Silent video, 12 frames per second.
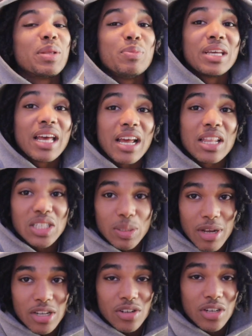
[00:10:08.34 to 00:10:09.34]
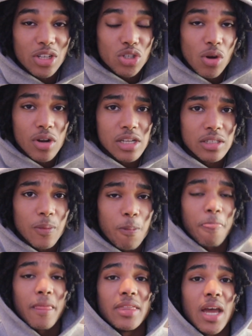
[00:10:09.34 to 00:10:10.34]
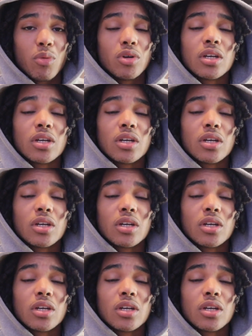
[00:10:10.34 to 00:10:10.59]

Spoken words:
at the beginning of the semester, he told us that